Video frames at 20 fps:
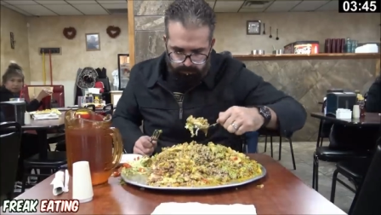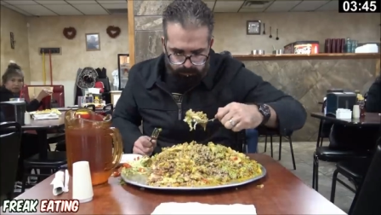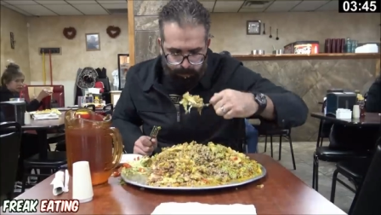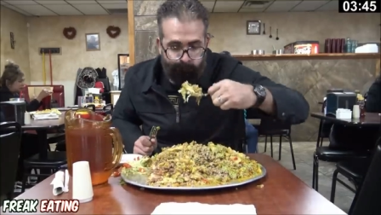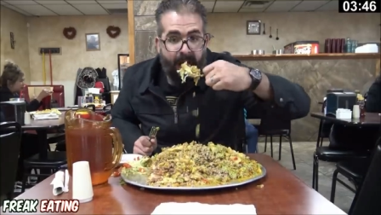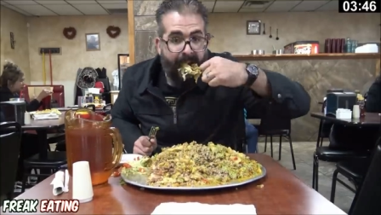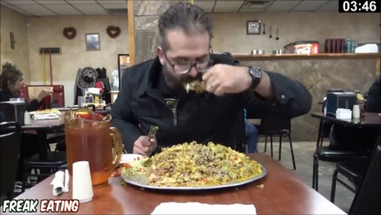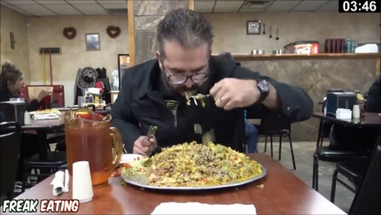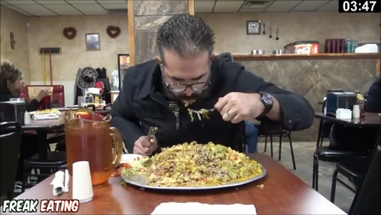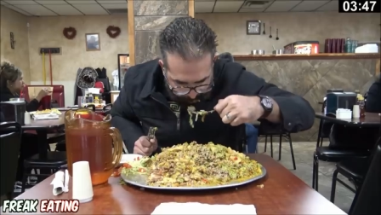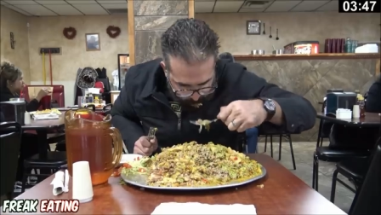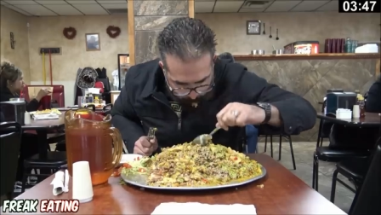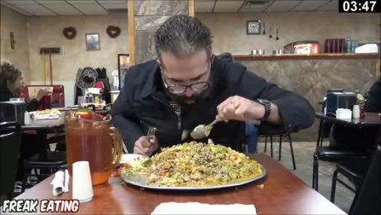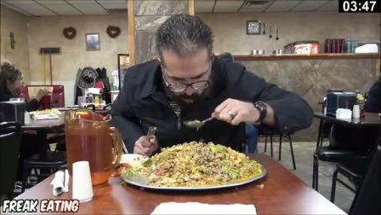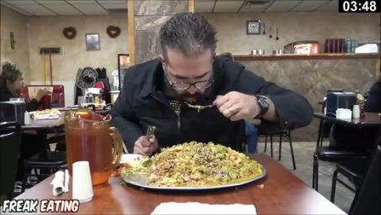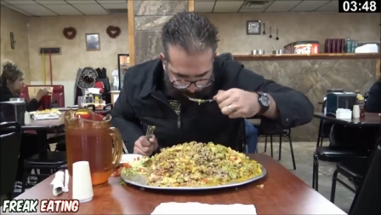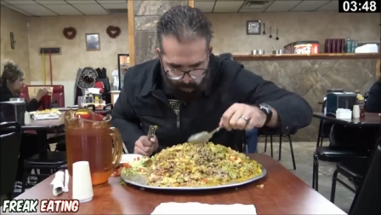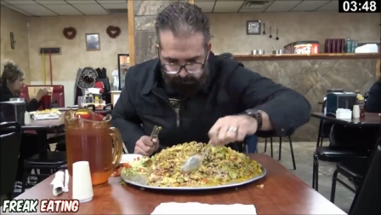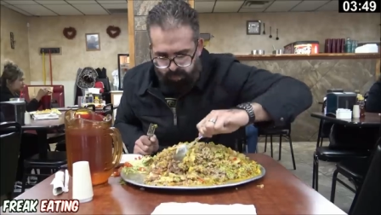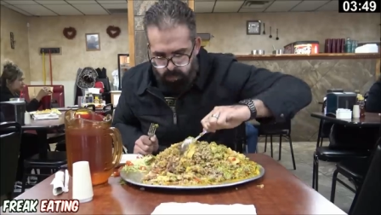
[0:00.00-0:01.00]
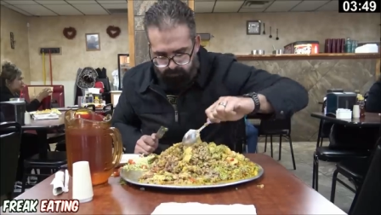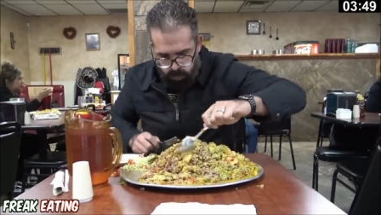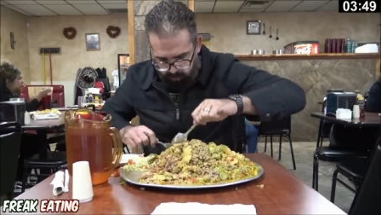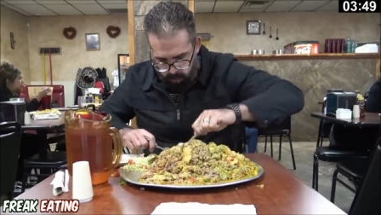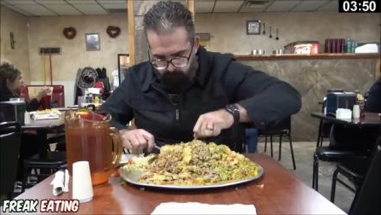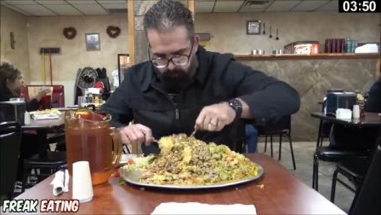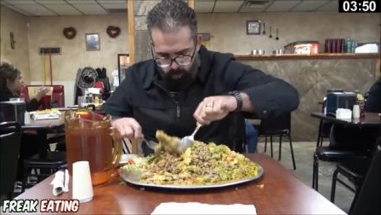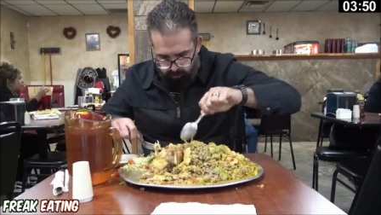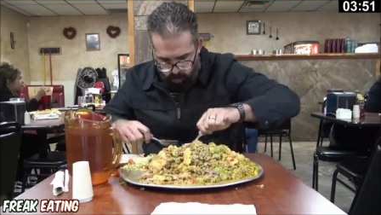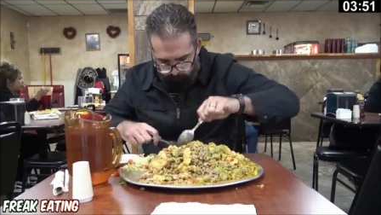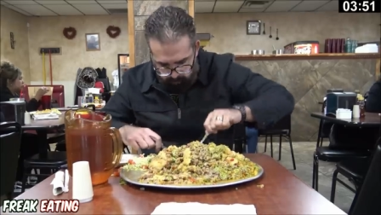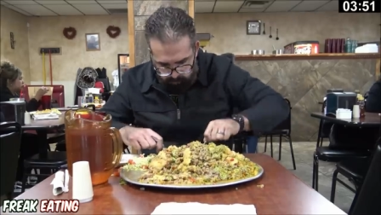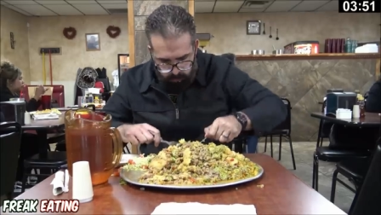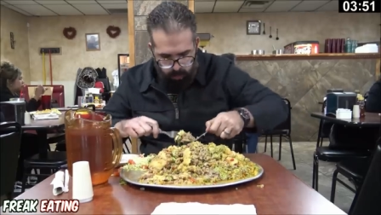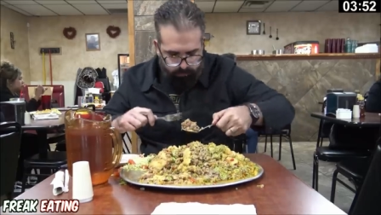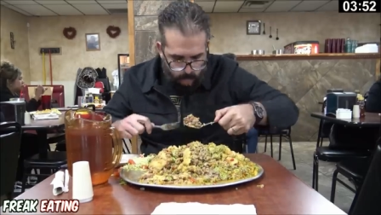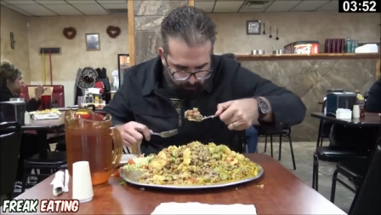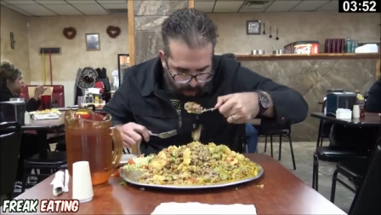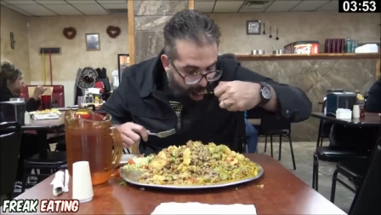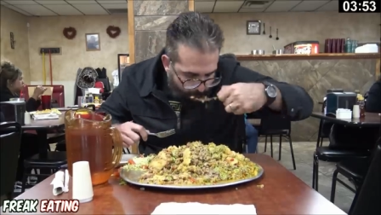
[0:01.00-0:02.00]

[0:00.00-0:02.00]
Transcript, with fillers: literally 10 pounds of food in front of me,